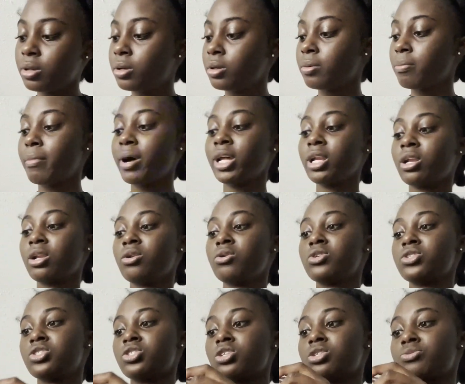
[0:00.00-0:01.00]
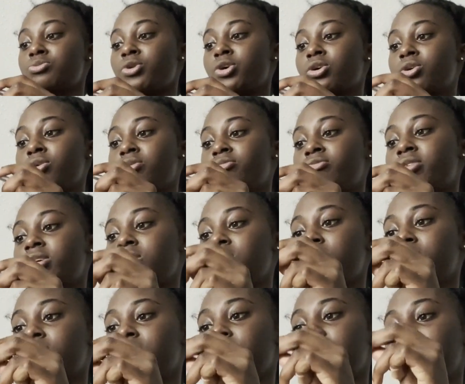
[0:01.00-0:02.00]
Man clothes just more
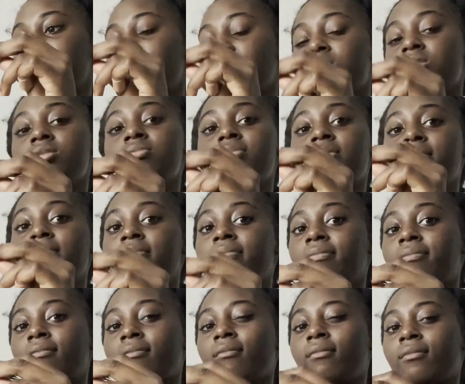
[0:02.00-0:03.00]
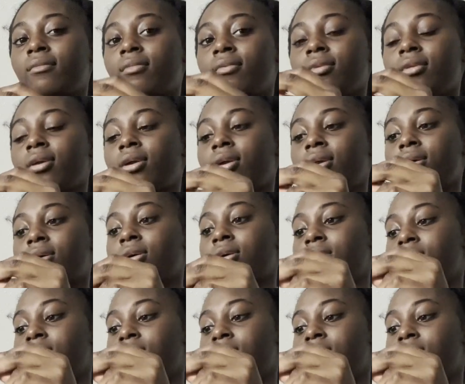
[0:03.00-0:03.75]
comfortable, you see me? Yeah.